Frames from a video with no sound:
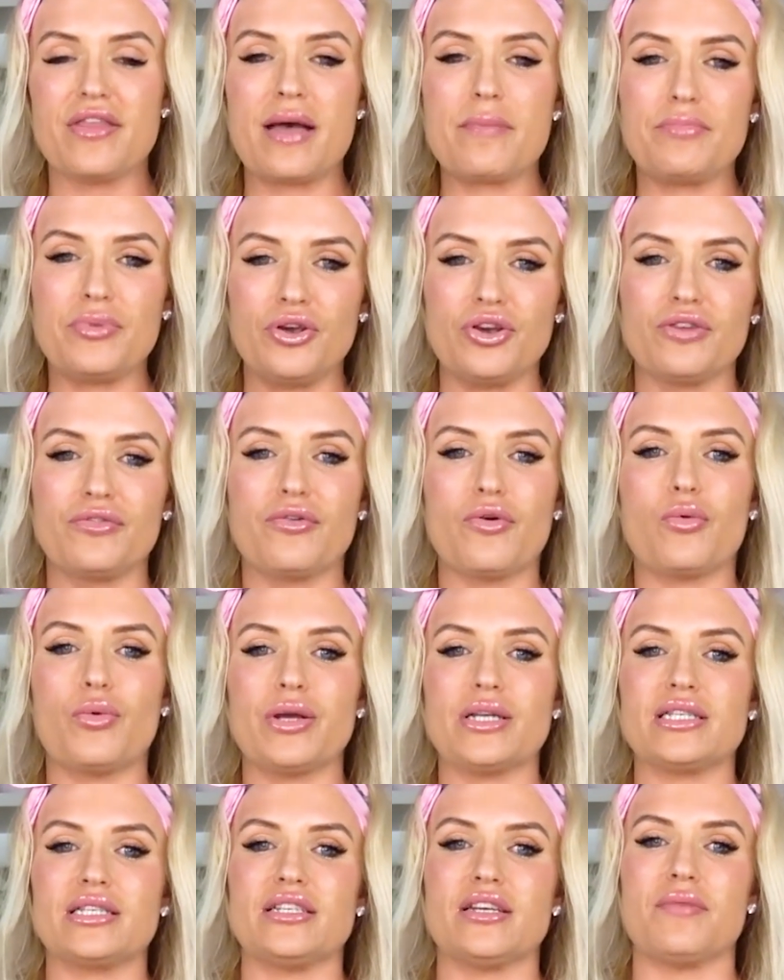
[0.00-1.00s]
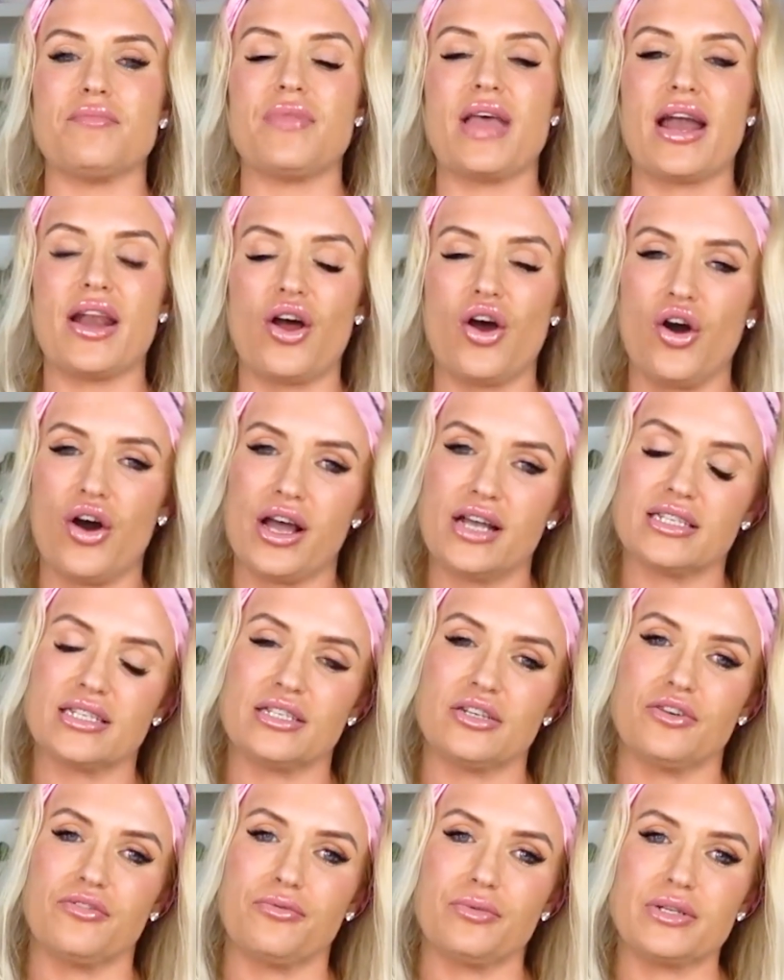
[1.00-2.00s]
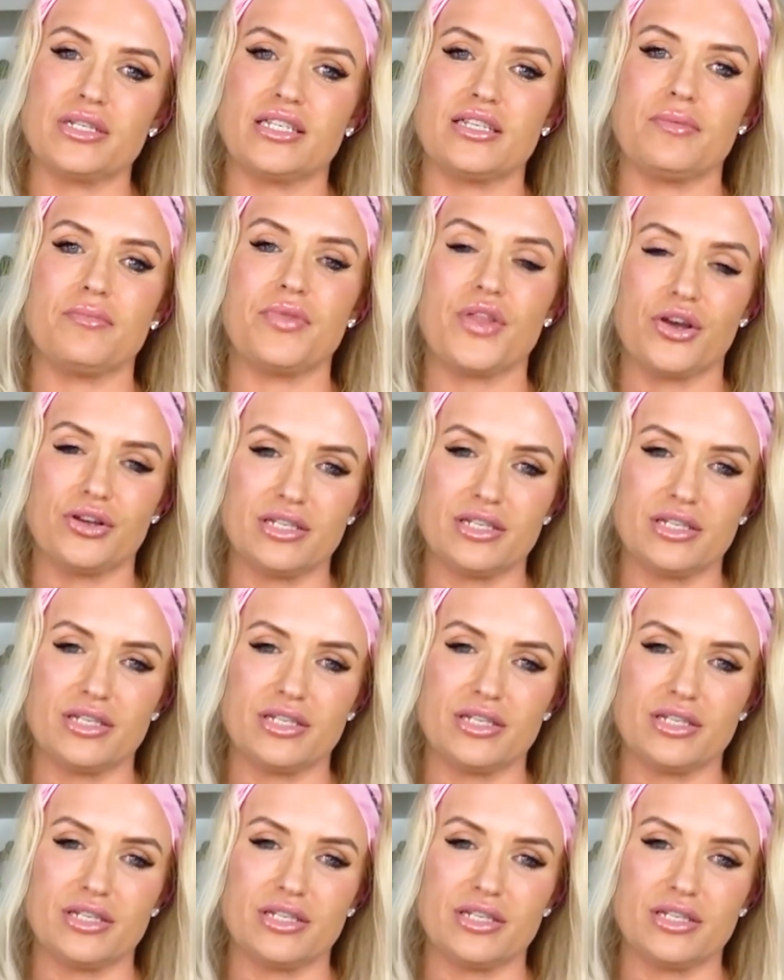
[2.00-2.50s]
that beautiful wisdom, that higher self wisdom,